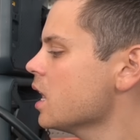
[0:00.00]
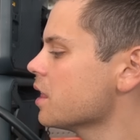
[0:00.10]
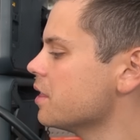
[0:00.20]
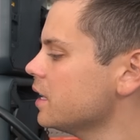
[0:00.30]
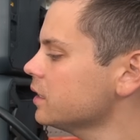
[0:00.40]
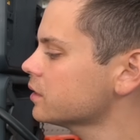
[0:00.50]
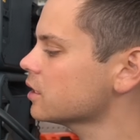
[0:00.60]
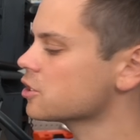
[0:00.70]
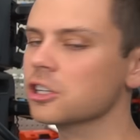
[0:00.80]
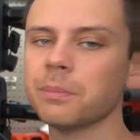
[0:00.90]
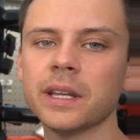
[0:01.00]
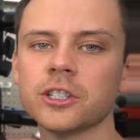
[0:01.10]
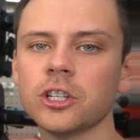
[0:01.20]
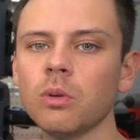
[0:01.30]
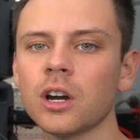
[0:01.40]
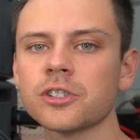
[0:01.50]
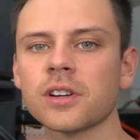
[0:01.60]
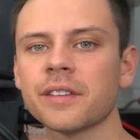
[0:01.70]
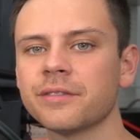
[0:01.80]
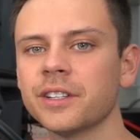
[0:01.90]
This should be
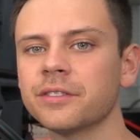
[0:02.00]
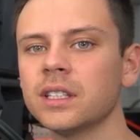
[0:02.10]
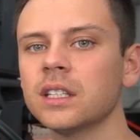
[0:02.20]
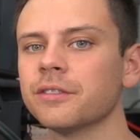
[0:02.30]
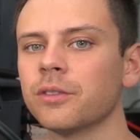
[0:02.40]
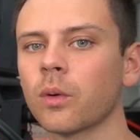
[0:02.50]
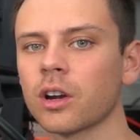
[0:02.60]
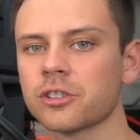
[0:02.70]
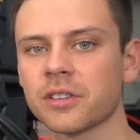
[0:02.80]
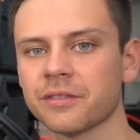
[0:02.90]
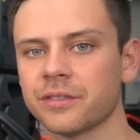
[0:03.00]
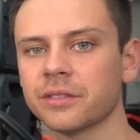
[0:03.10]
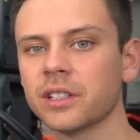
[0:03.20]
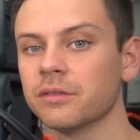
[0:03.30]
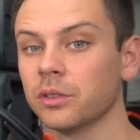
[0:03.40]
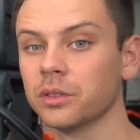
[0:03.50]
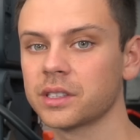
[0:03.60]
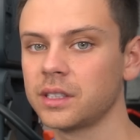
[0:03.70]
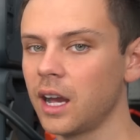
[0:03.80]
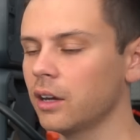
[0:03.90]
250 to 450
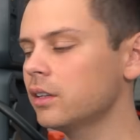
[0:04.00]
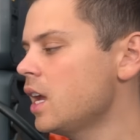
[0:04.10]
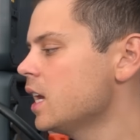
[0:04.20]
volts now.